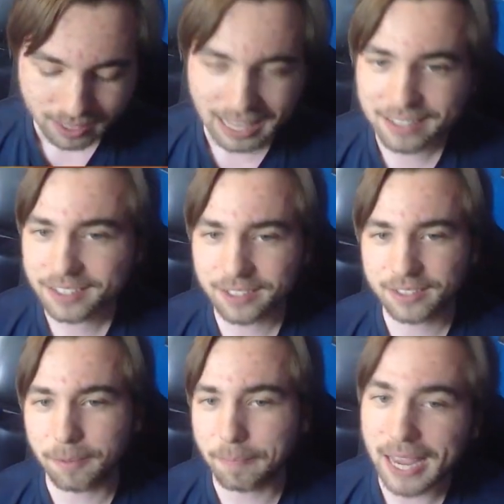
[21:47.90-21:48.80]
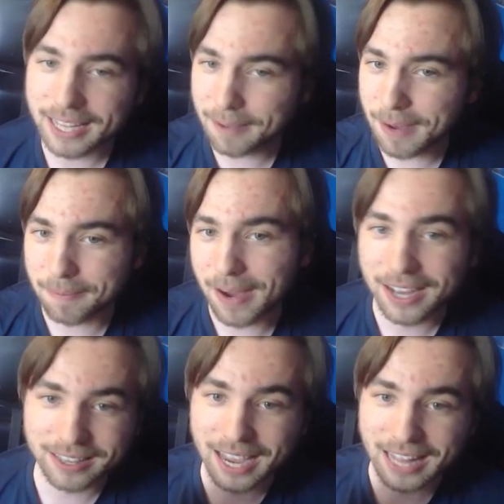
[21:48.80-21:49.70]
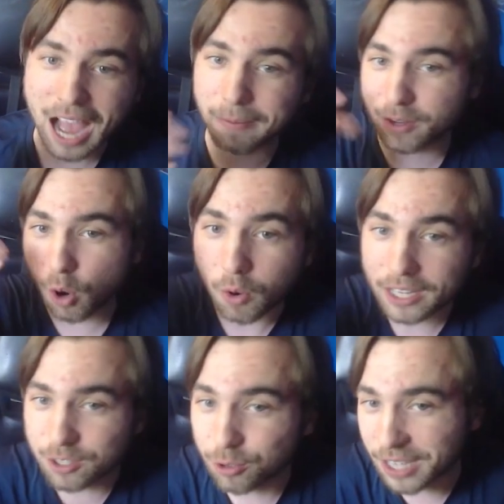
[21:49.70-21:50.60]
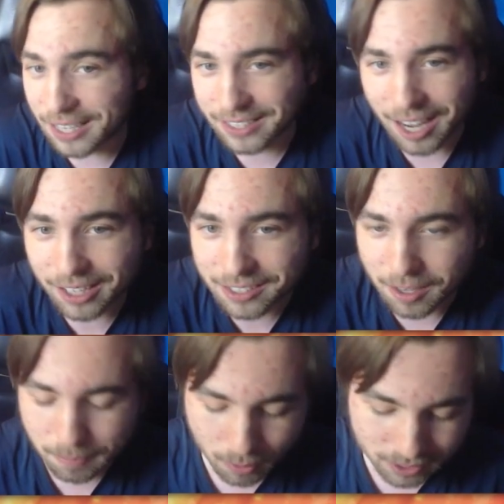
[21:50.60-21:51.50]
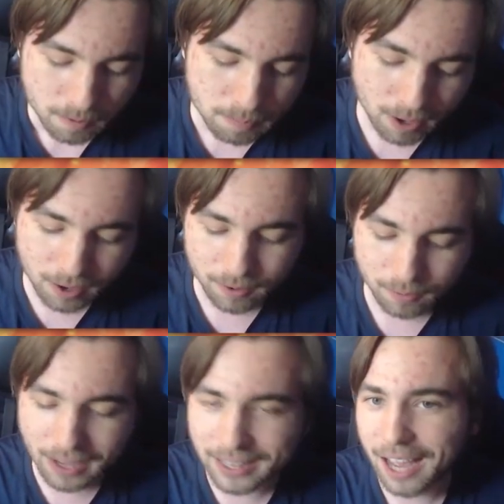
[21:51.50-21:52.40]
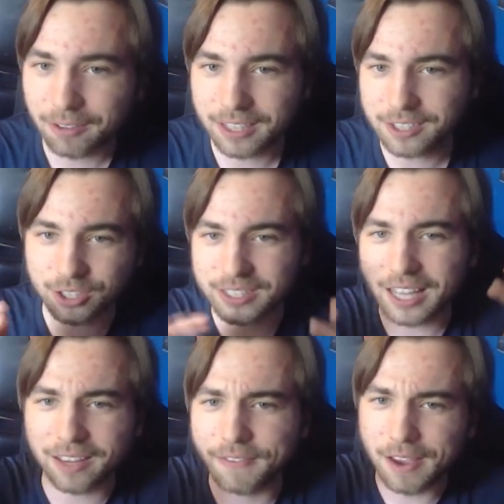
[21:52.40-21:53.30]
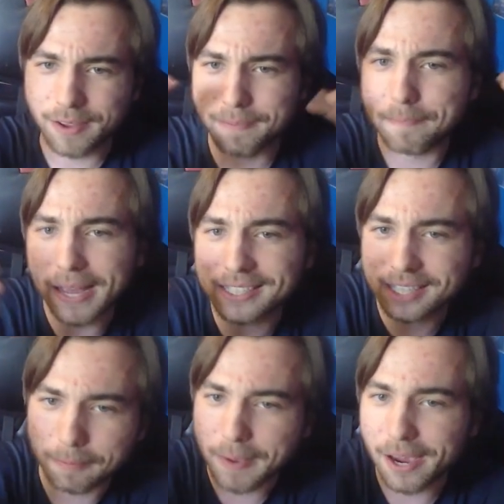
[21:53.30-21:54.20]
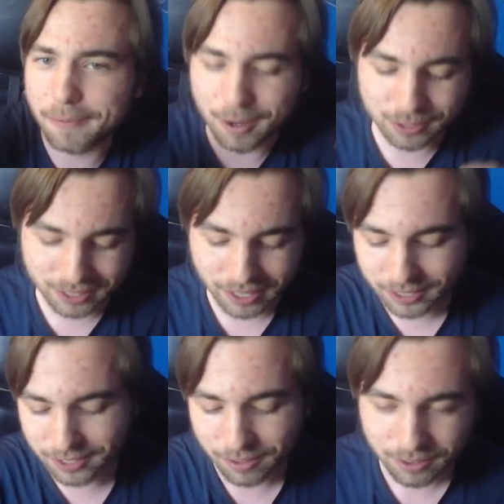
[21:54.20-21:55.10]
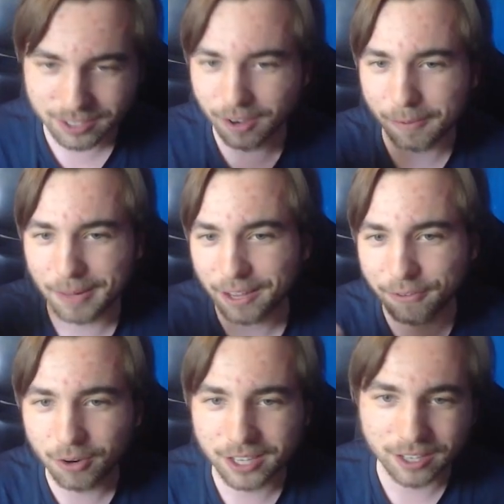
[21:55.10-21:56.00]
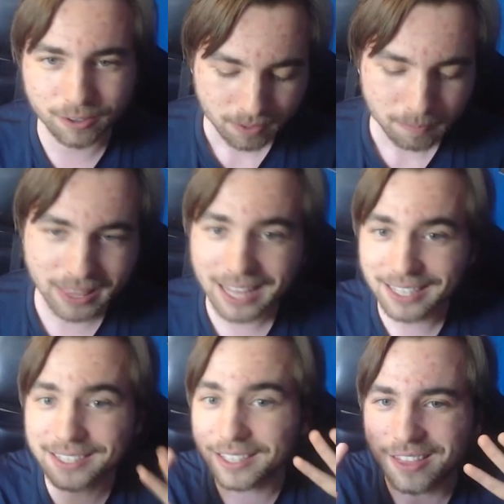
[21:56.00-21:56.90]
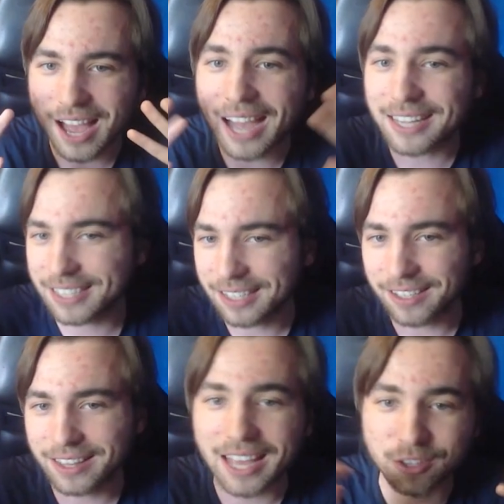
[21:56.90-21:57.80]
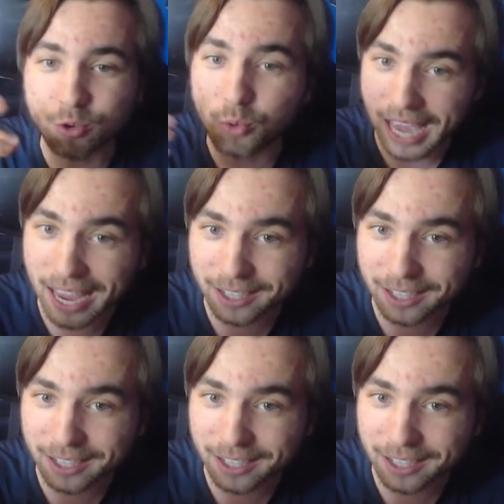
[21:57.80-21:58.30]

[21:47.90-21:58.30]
That is a debate in my mind that I'm going to test out at some point, but right now this is just like a very basic bare bones list, so I'm playing 4 heal, but that is an idea that you can